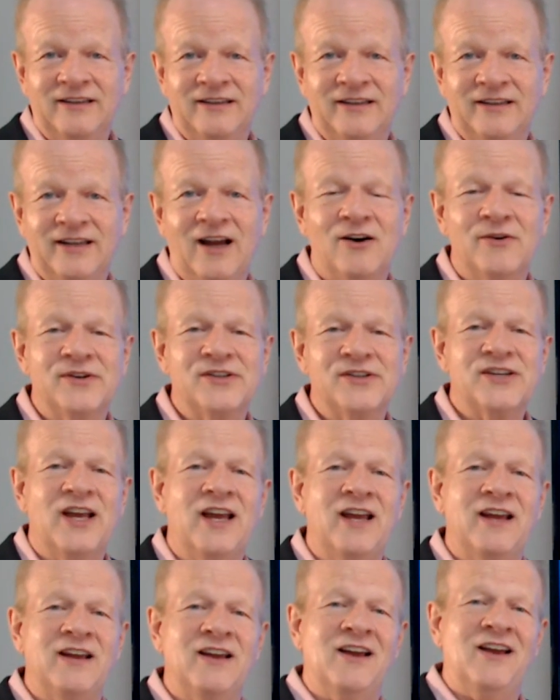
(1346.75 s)
They always
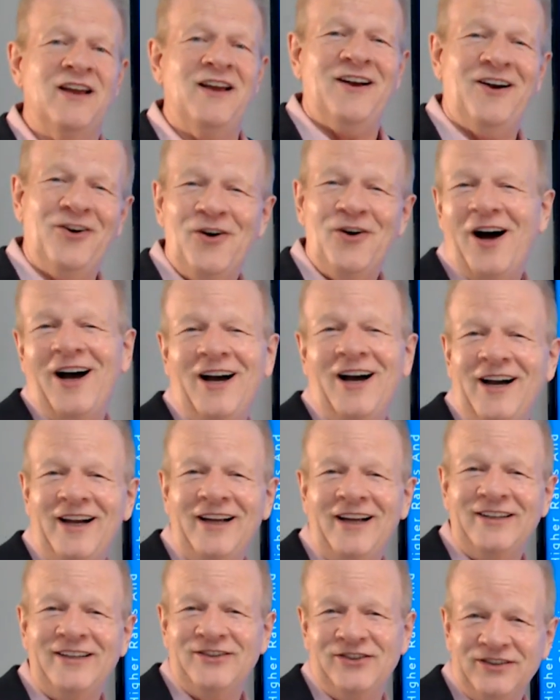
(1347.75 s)
say, oh,
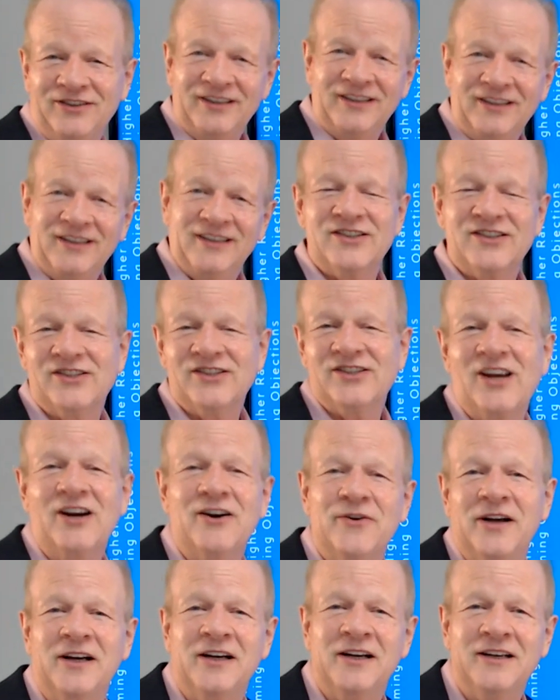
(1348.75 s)
hi,
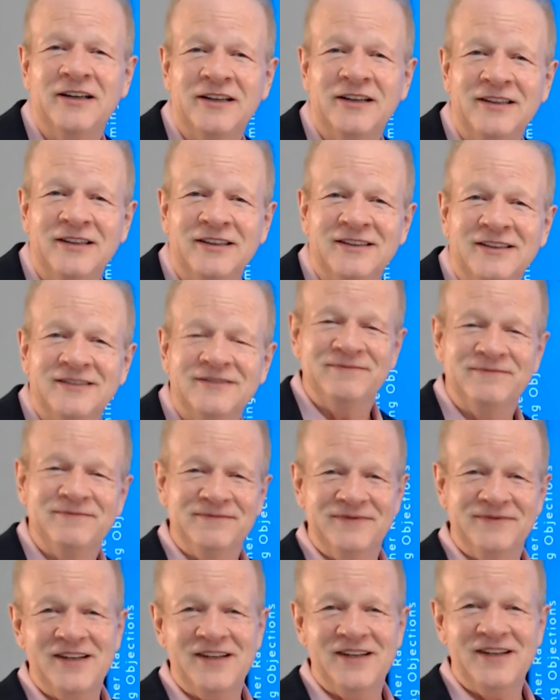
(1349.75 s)
Sarah.
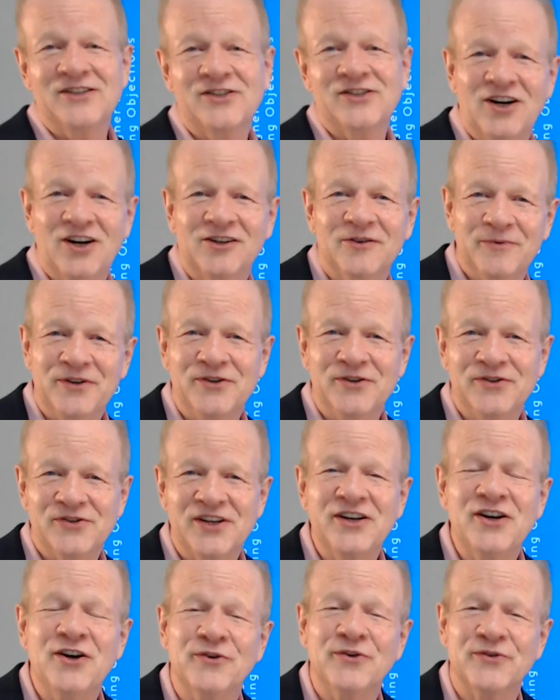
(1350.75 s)
Nice talking with you.
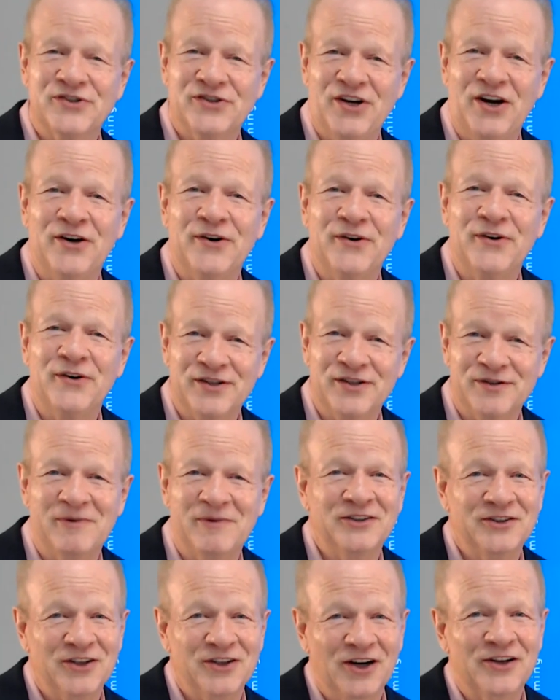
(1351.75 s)
You know, Sarah's my
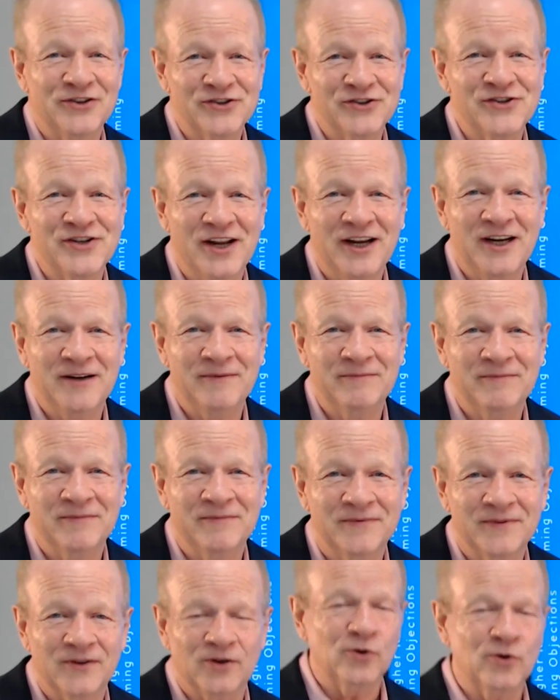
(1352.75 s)
daughter's name,
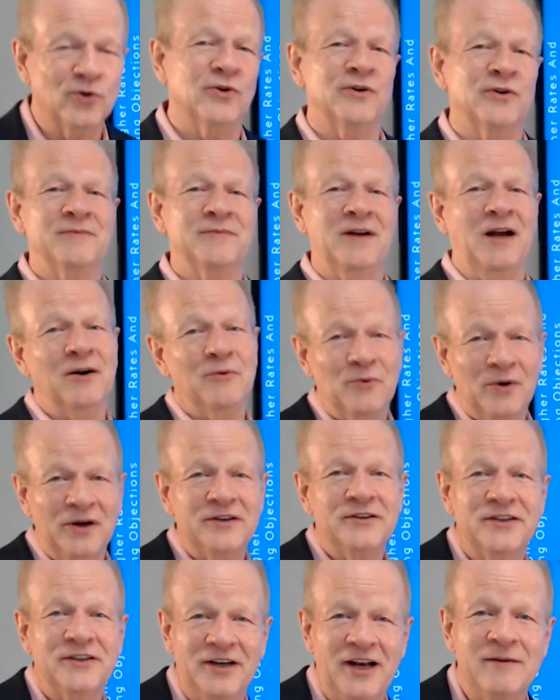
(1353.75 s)
or I
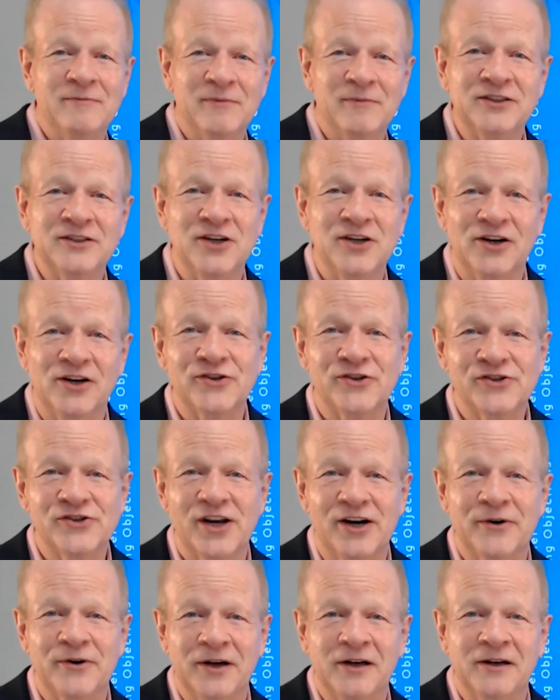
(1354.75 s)
wanted to name my daughter
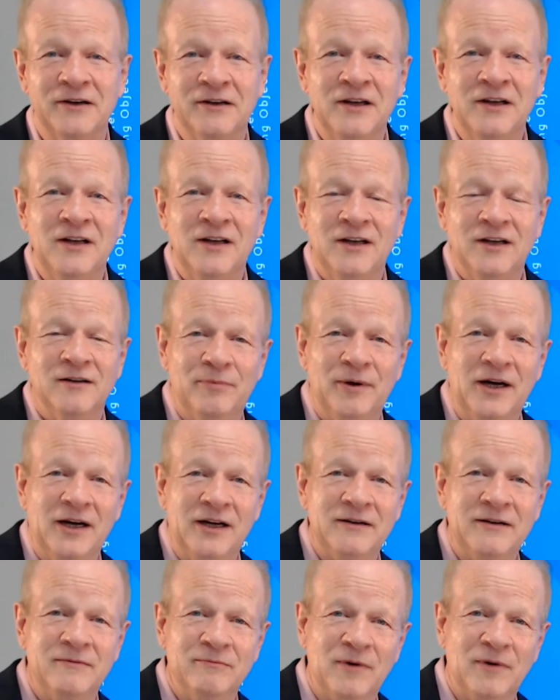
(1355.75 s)
Sarah,
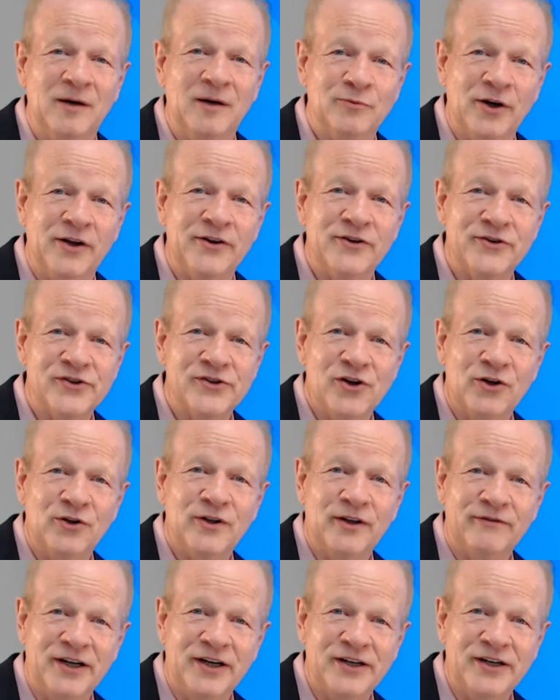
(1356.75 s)
but my brother stole
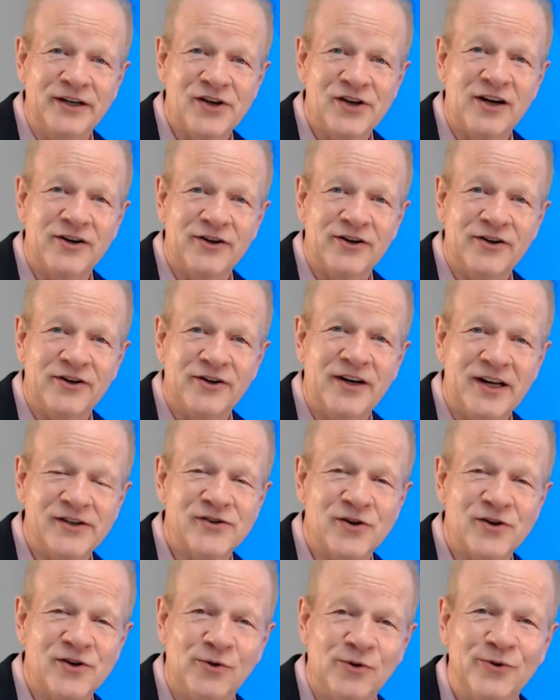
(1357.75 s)
it for his daughter and he's
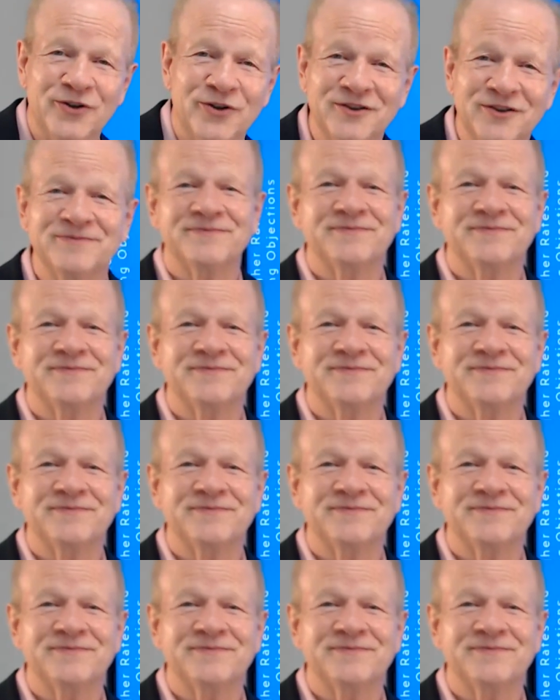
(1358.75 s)
older.